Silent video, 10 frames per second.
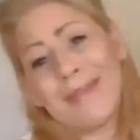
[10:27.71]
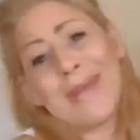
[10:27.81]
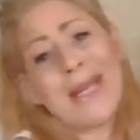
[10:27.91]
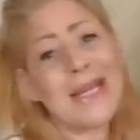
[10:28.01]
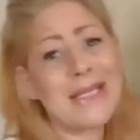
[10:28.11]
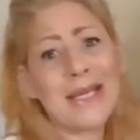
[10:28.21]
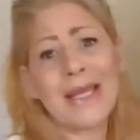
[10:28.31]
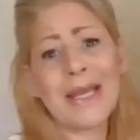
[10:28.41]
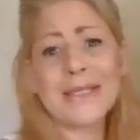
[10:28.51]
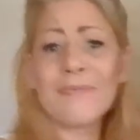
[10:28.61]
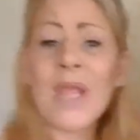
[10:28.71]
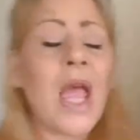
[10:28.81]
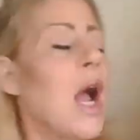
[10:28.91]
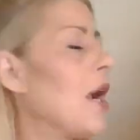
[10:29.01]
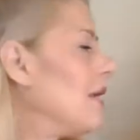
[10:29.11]
give me an idea, I guess.
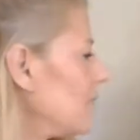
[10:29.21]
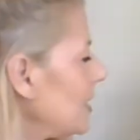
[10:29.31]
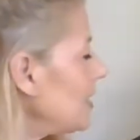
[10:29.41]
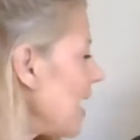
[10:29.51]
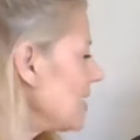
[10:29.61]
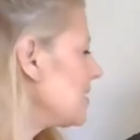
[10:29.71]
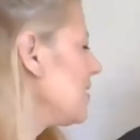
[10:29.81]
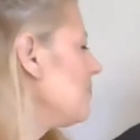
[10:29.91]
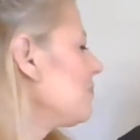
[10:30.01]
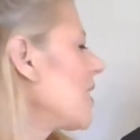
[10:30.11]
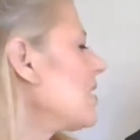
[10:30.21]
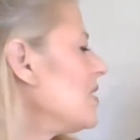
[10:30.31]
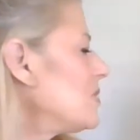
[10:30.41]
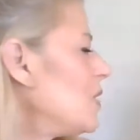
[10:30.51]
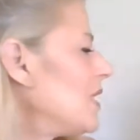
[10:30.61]
All right, next.
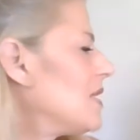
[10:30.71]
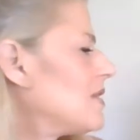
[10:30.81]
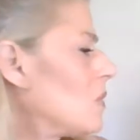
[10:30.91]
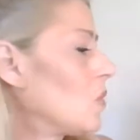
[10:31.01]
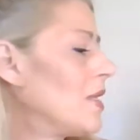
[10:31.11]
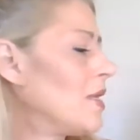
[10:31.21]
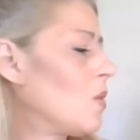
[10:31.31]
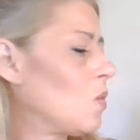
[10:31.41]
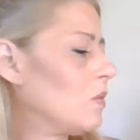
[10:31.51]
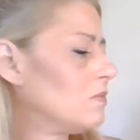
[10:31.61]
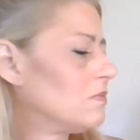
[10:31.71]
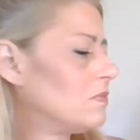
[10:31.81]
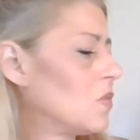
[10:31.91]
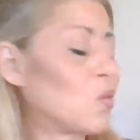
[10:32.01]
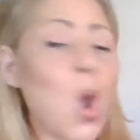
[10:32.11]
This one is a Reno
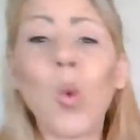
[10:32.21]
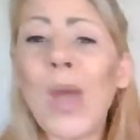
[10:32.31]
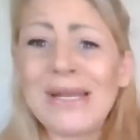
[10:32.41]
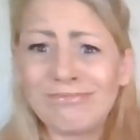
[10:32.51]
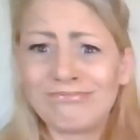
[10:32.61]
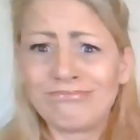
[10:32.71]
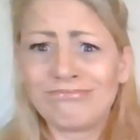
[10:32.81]
Rowan.